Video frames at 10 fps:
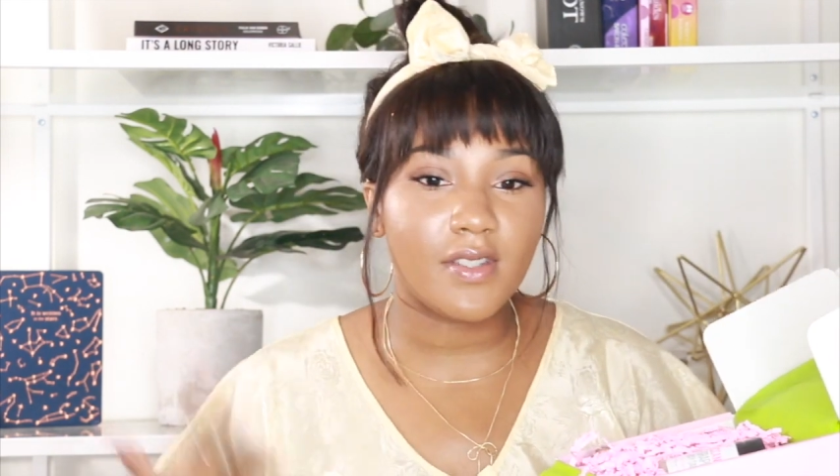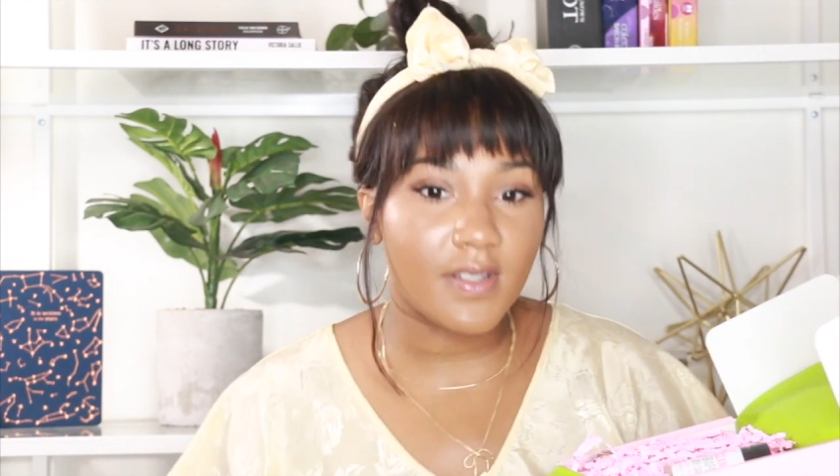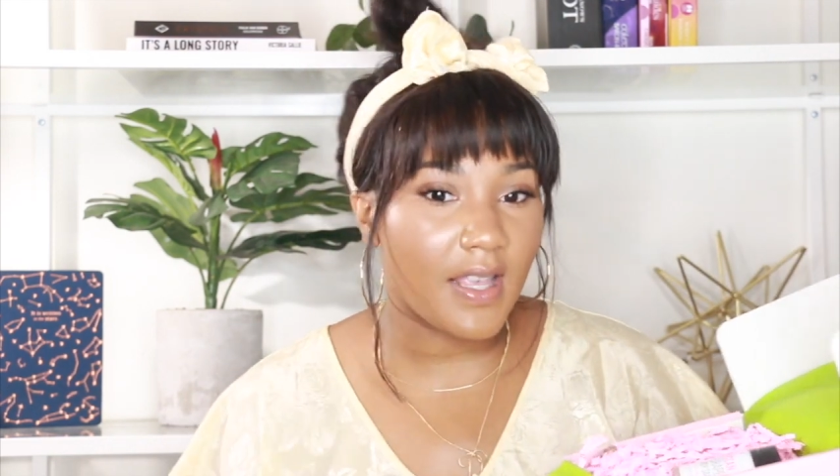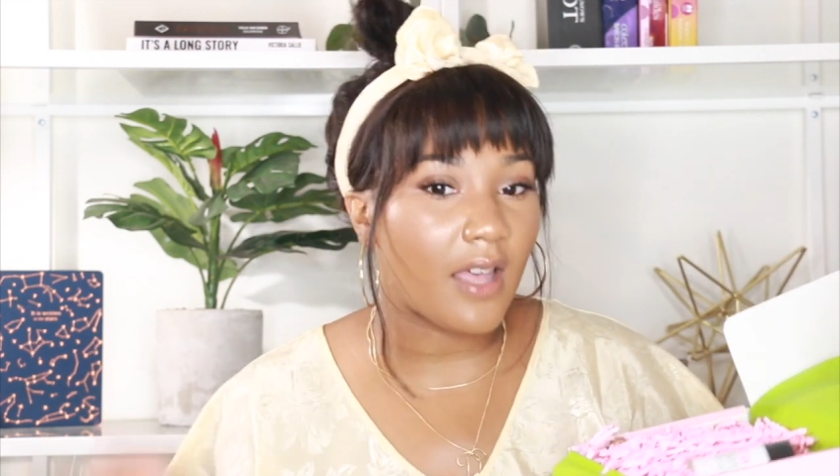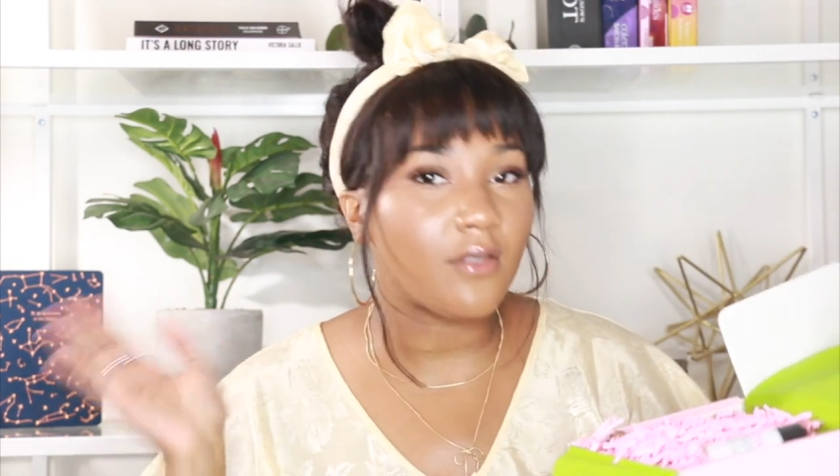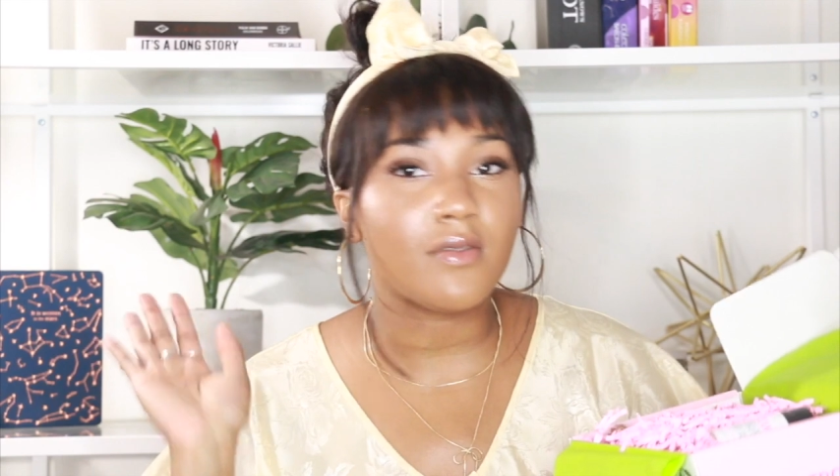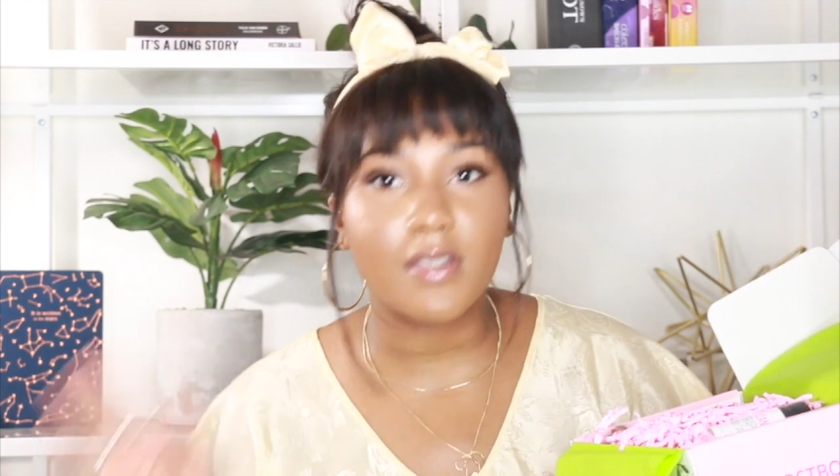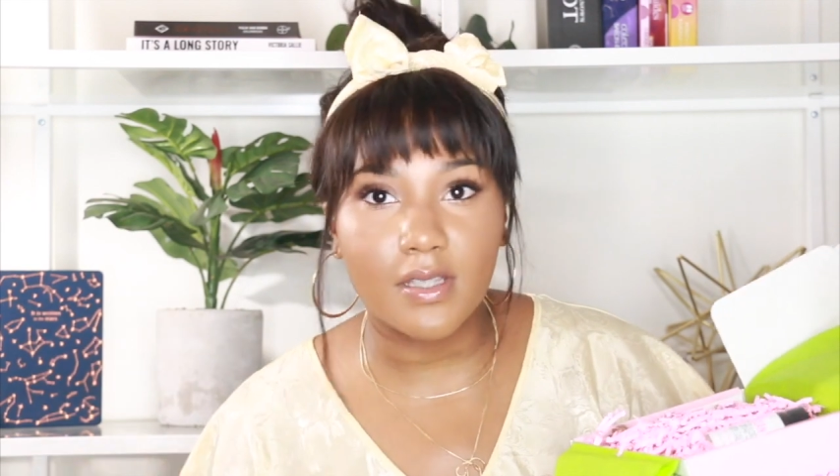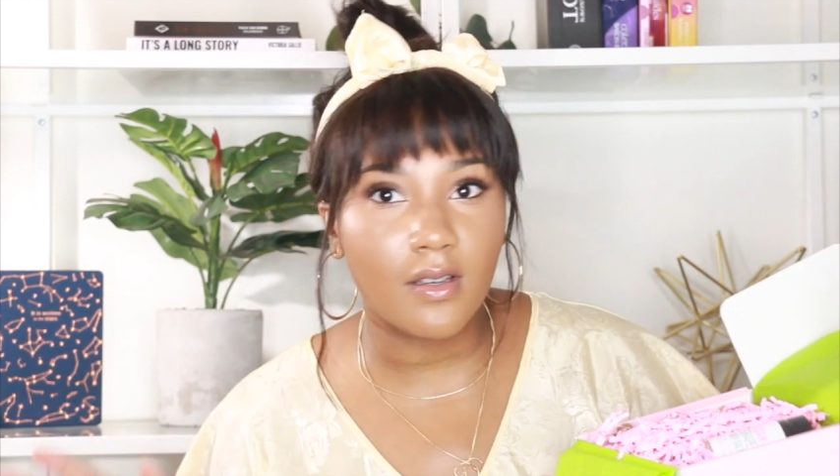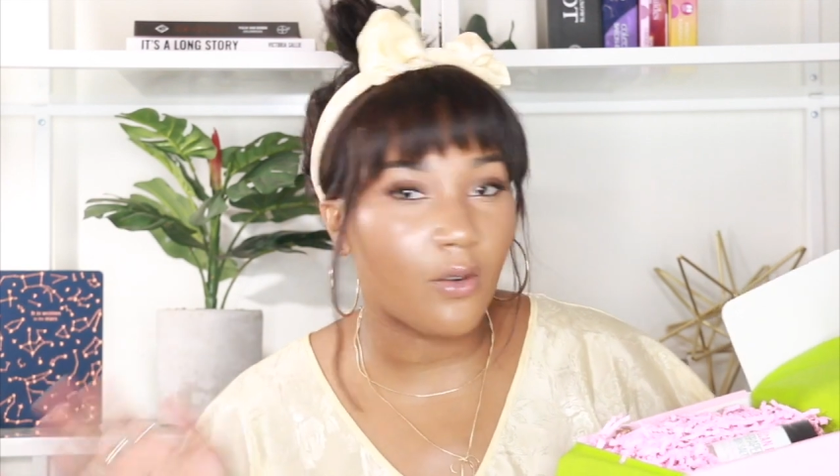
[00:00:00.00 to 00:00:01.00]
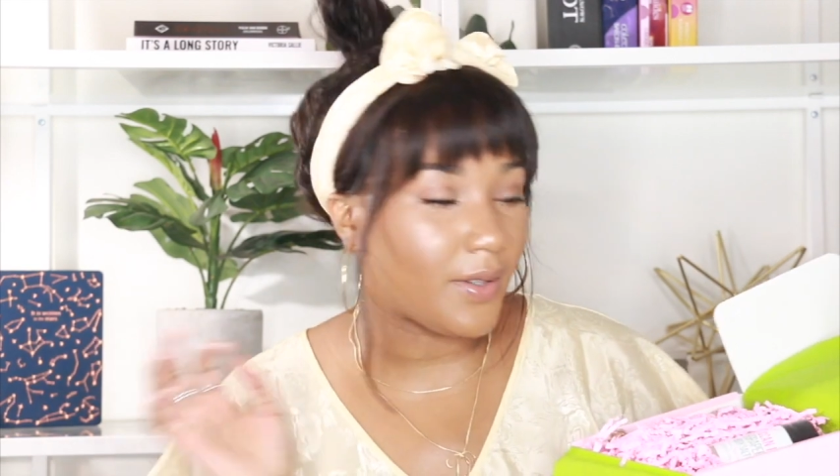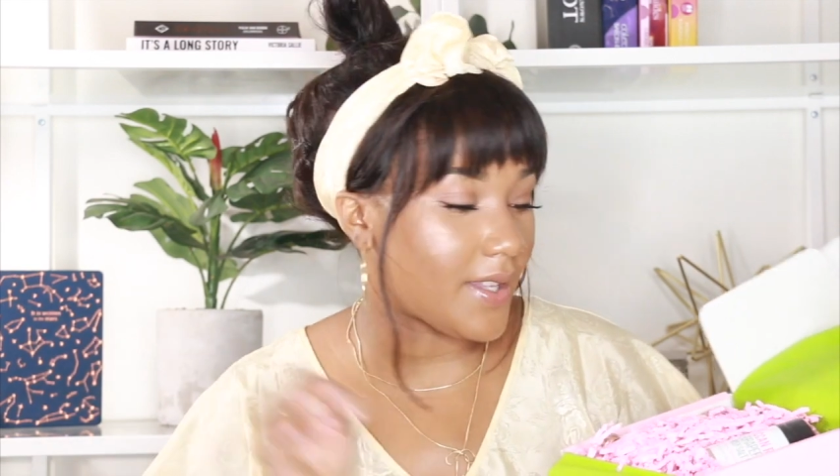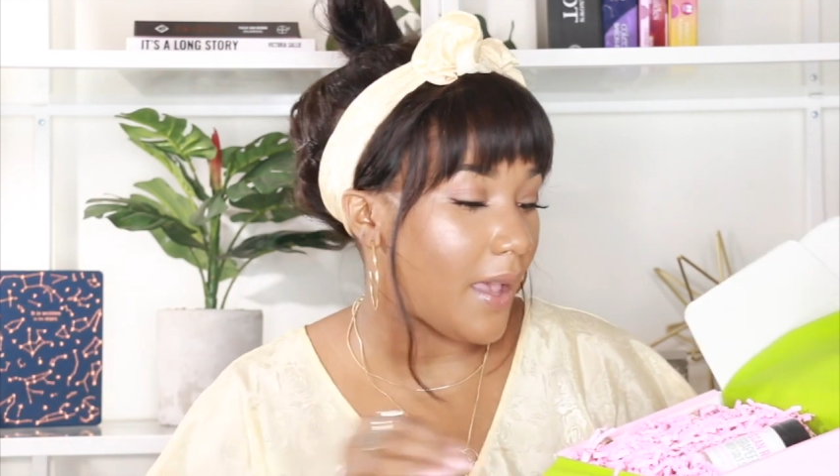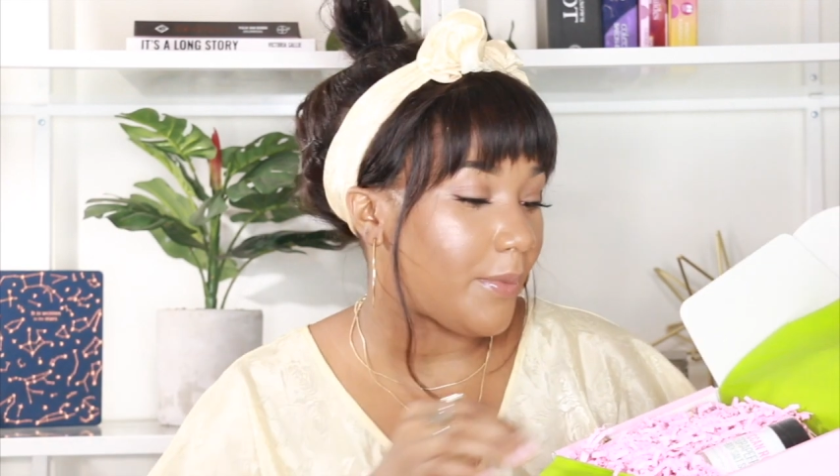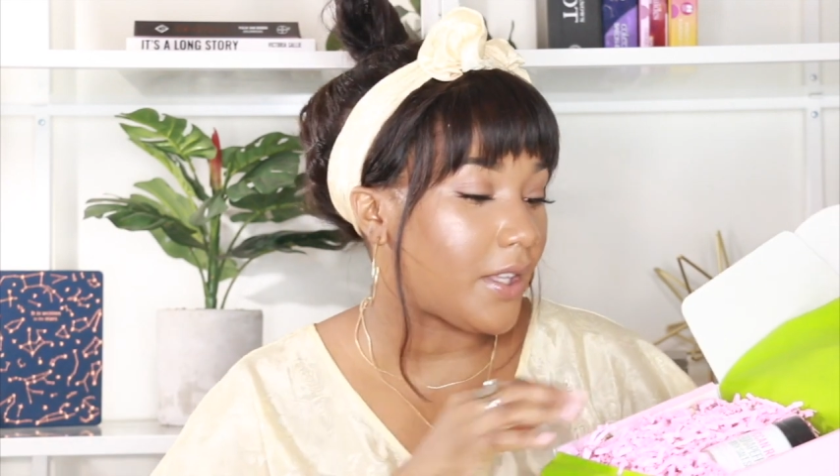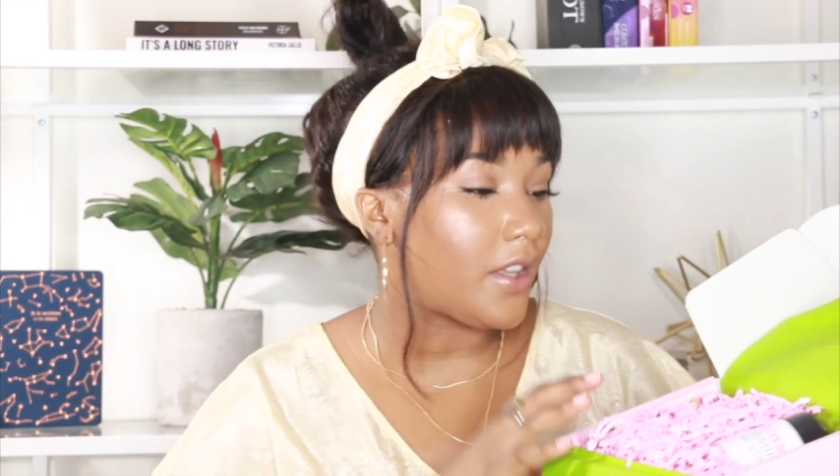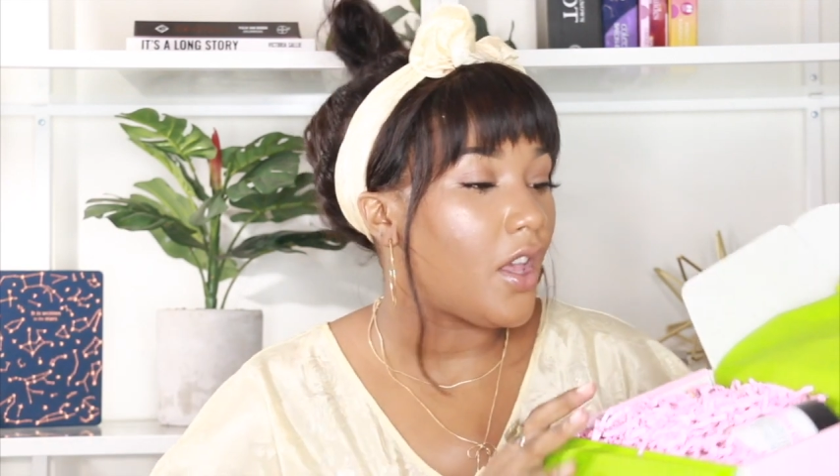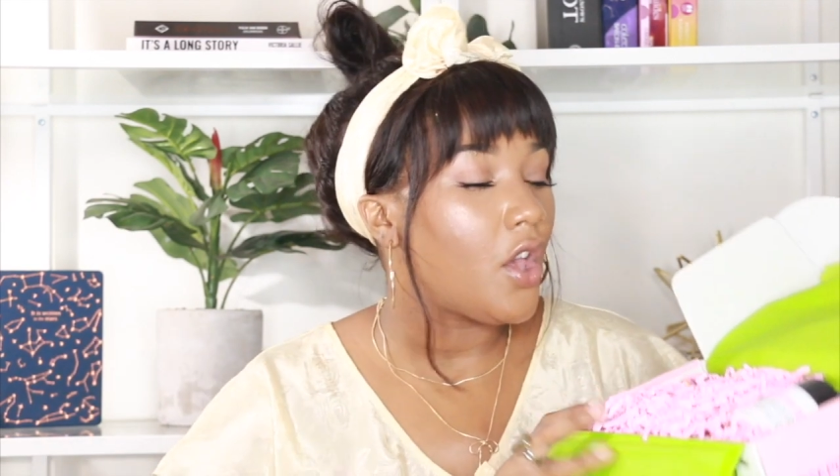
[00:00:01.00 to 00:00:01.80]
discounts, always happy.